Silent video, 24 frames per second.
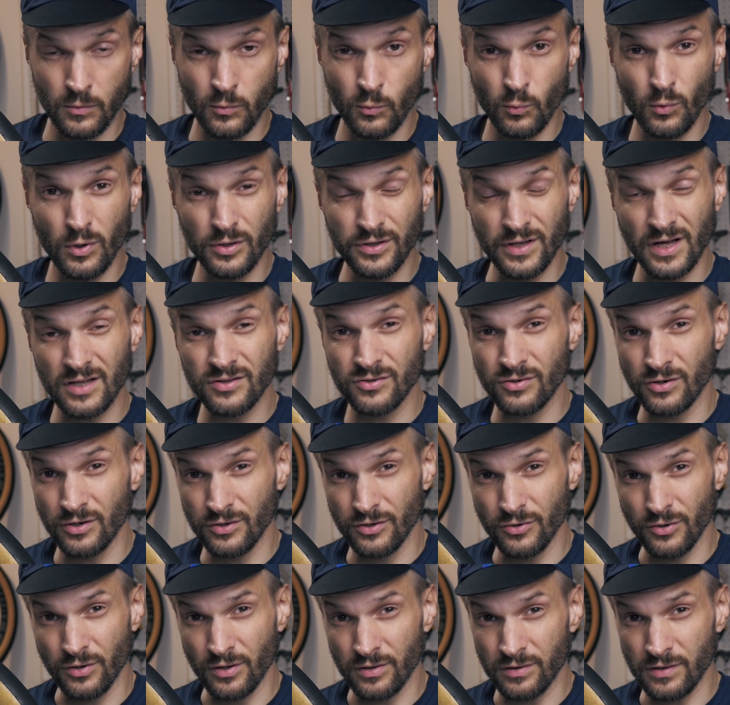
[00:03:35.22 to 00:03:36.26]
One other
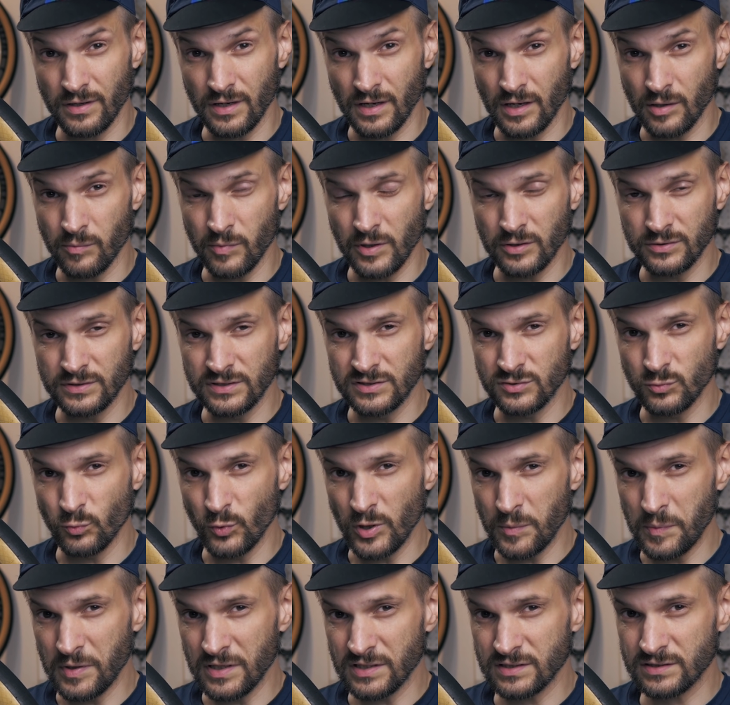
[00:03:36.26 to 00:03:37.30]
annoying thing about this
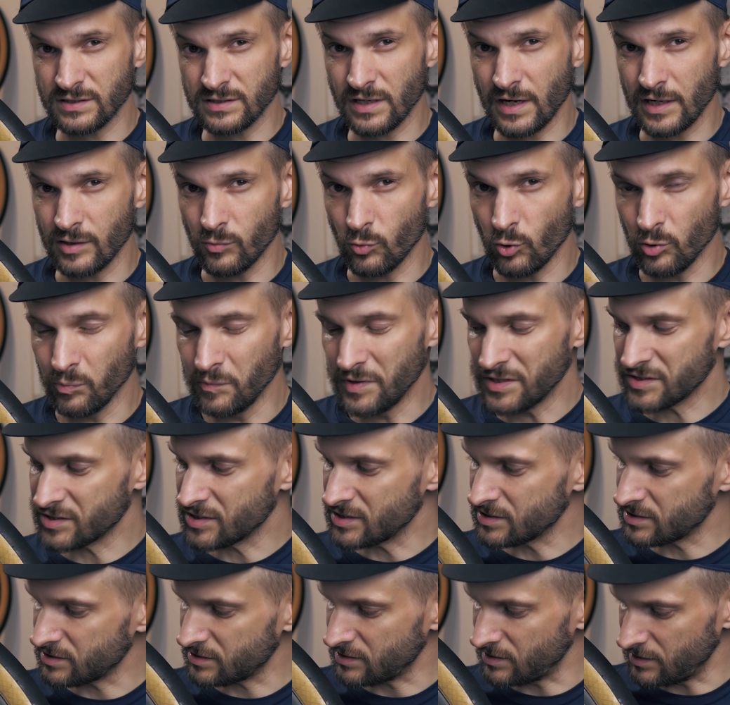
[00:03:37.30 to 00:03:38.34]
weeping sidewall
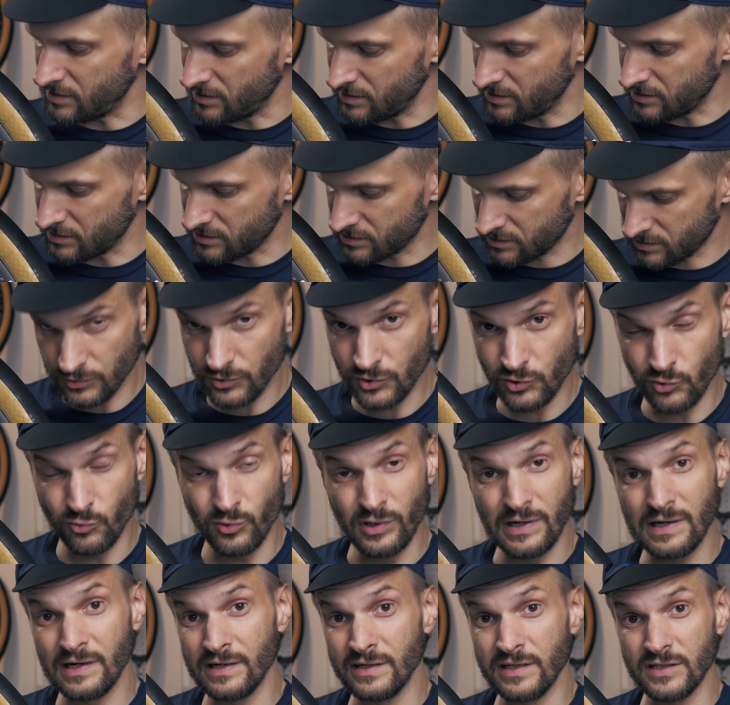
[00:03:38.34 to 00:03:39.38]
business is you
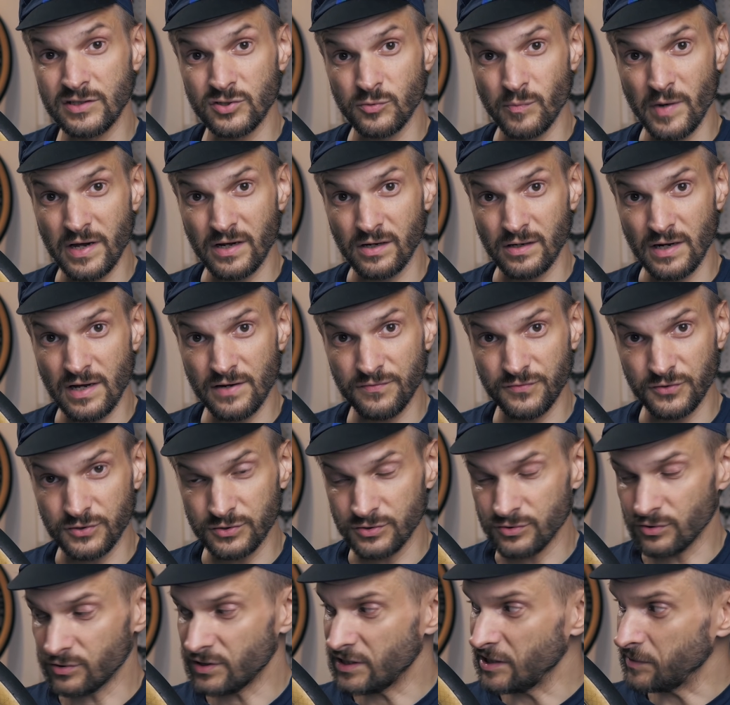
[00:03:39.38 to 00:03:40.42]
really need to make an
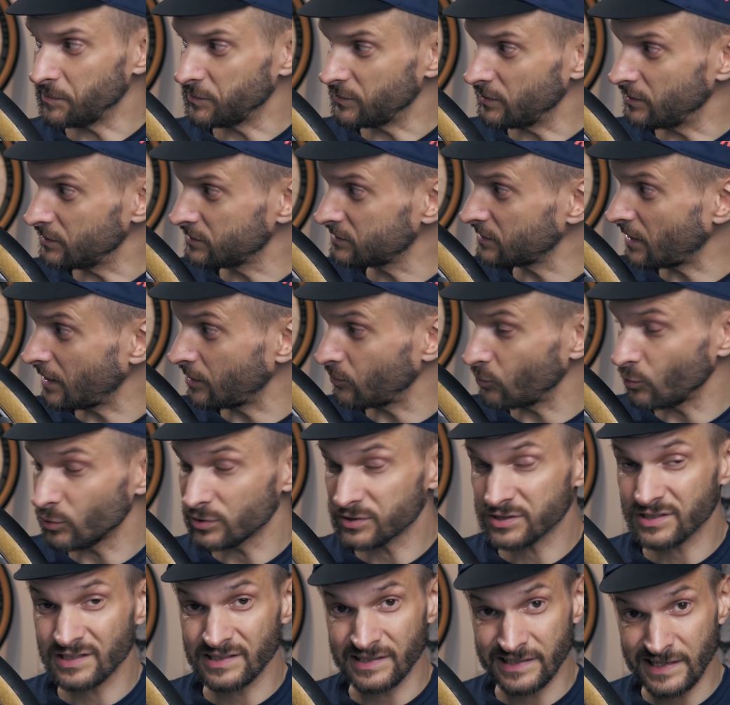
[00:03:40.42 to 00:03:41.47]
effort to keep the
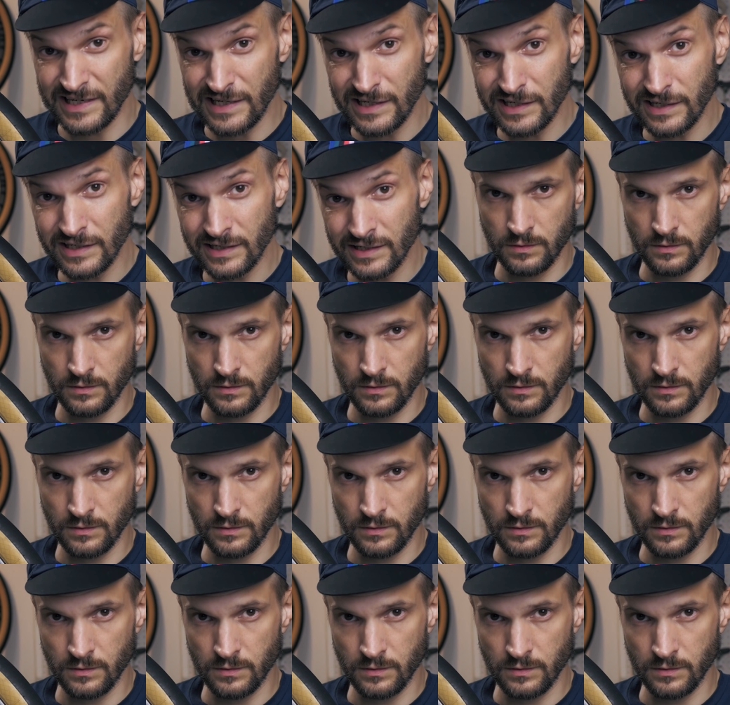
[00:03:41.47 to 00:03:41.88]
sidewalls clean.